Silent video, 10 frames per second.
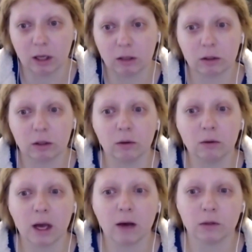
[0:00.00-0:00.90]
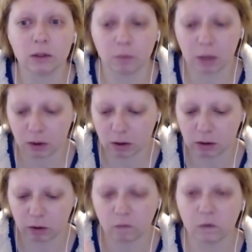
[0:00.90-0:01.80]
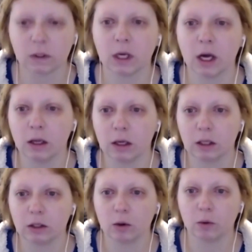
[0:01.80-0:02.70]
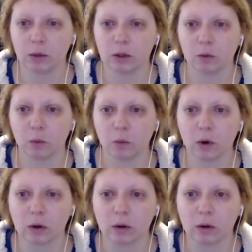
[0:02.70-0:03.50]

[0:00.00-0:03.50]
So you don't have to depend on your physicality to open your portal.